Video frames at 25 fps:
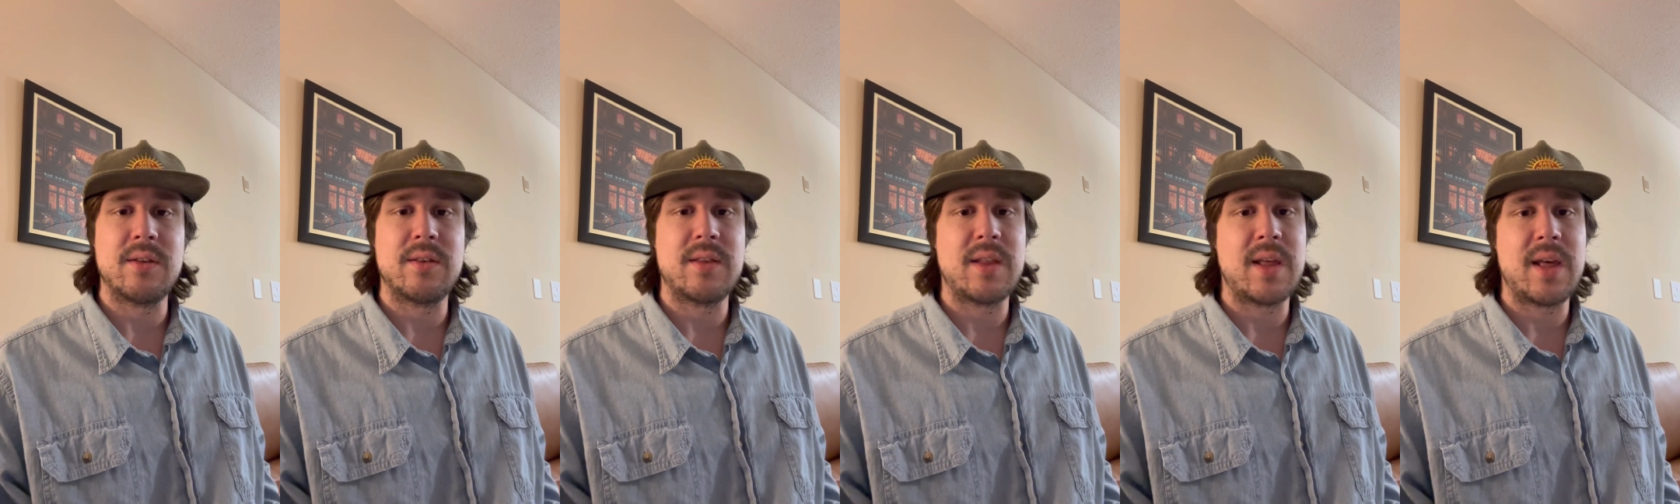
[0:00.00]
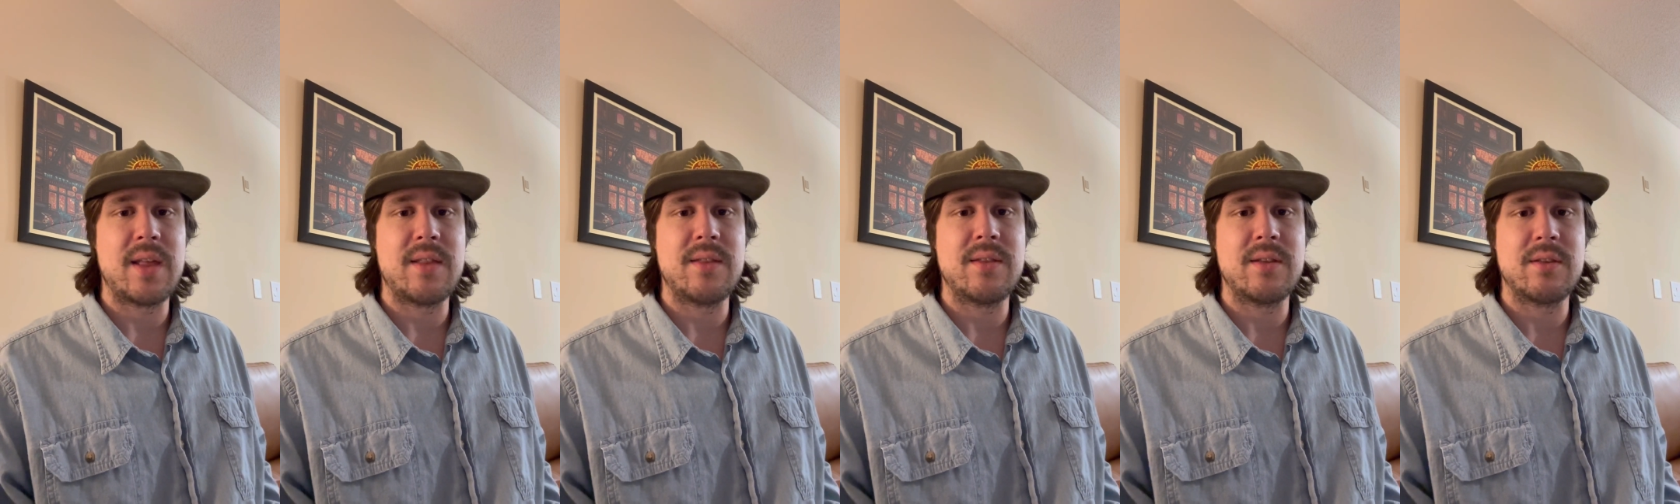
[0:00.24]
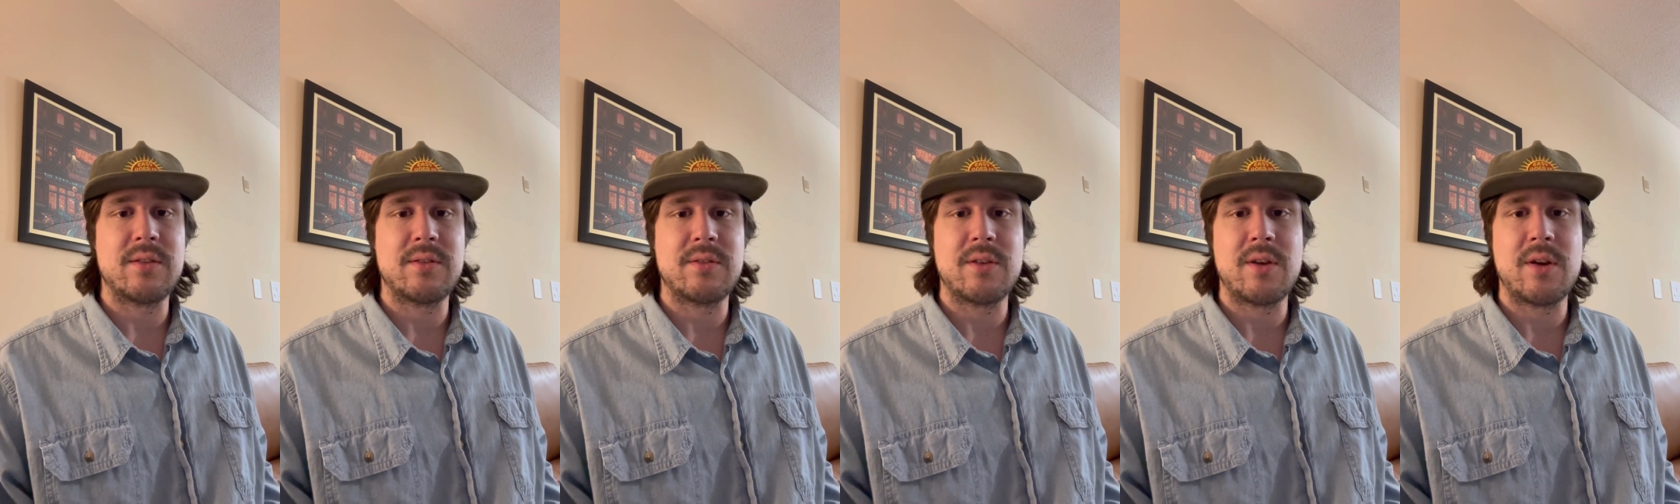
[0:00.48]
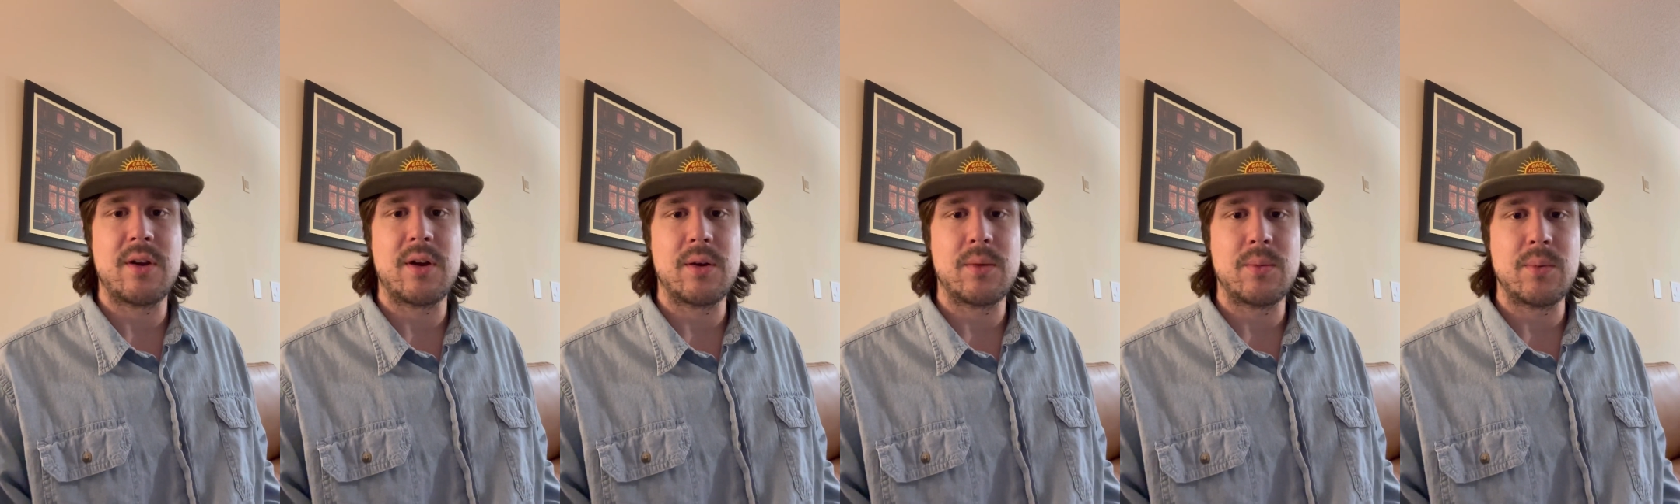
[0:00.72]
that this
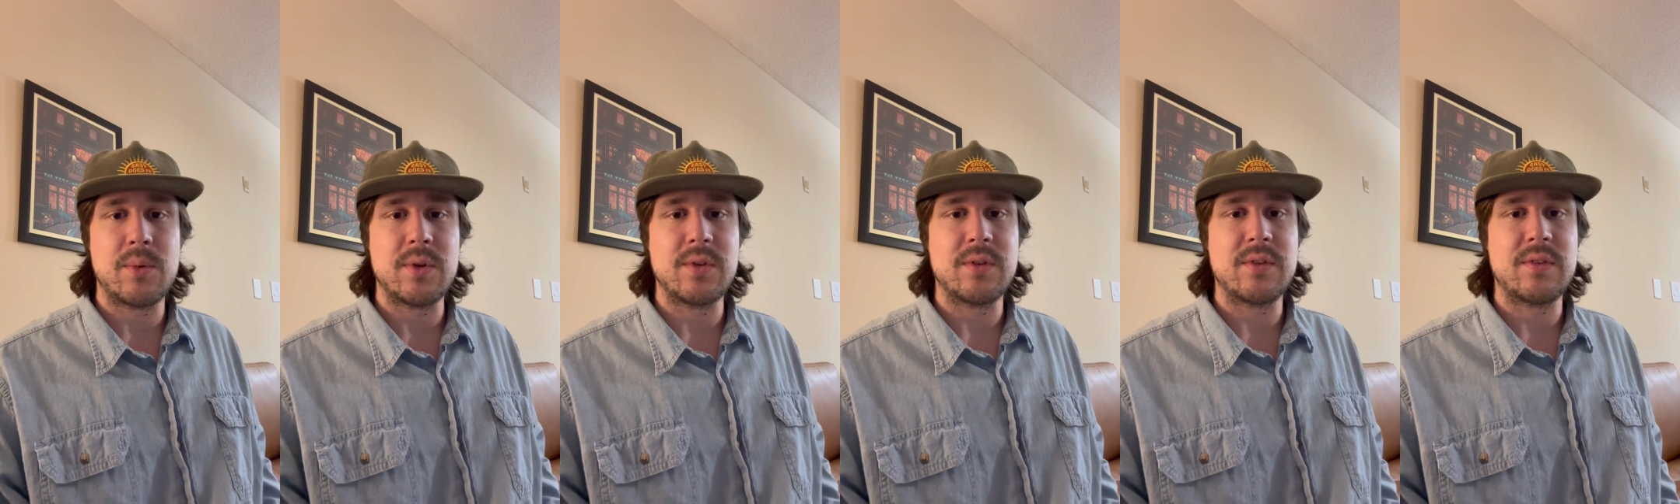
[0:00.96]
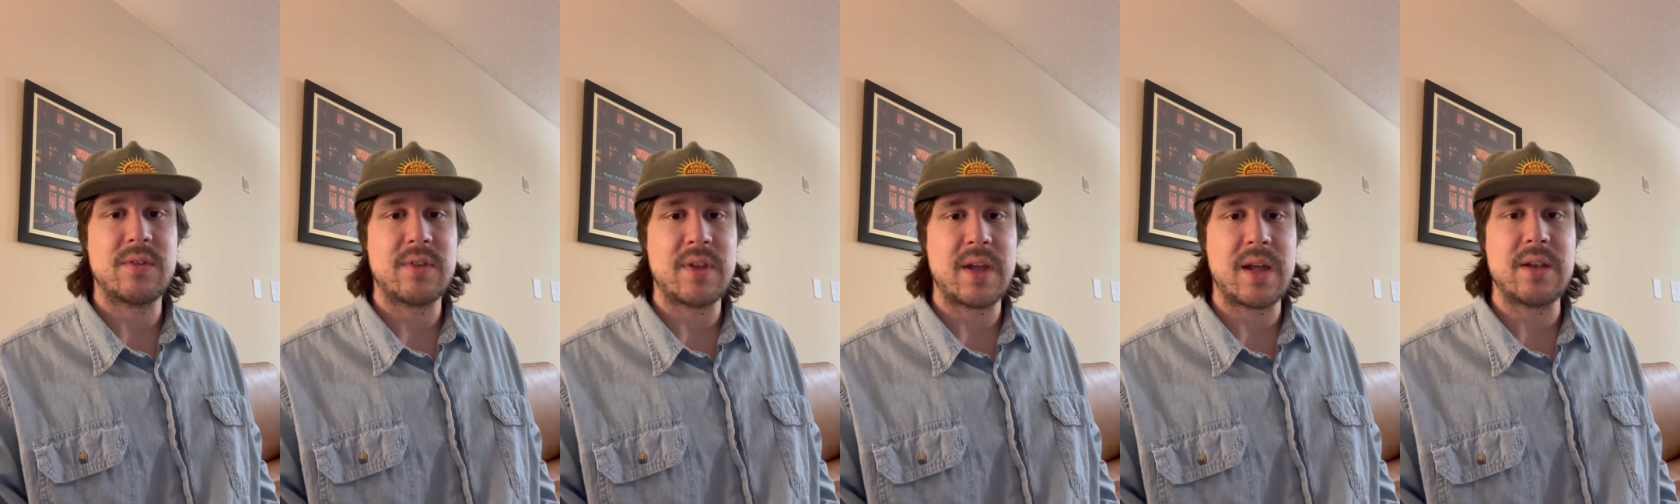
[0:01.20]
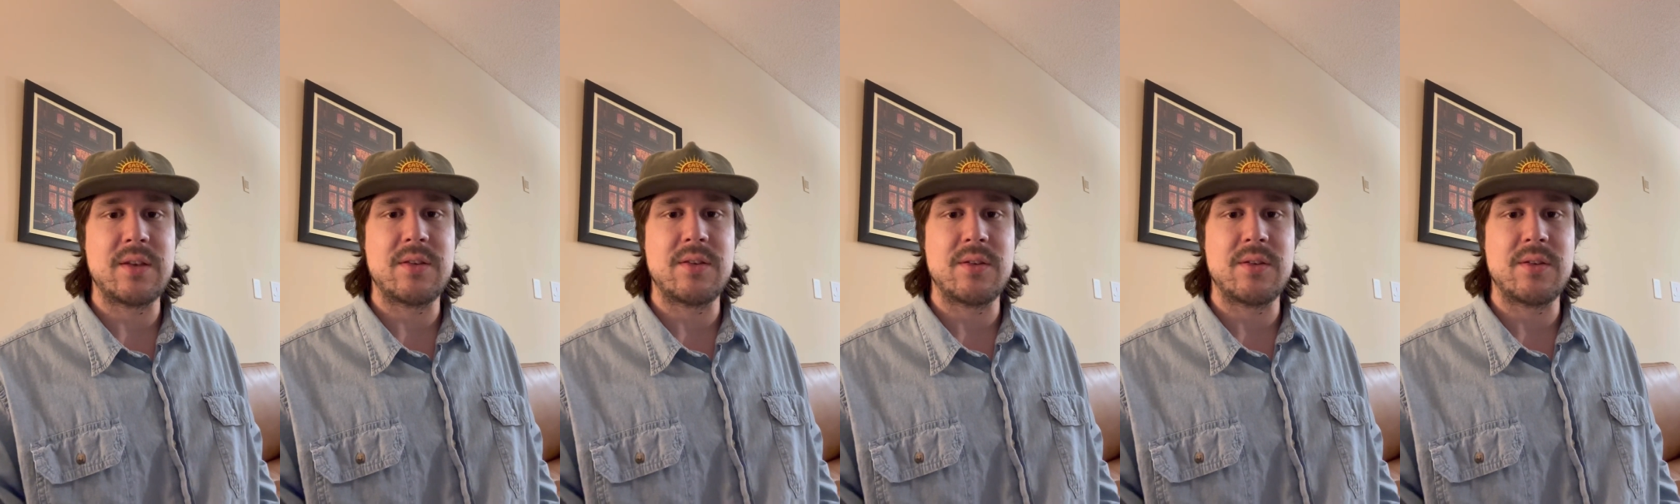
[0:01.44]
song was set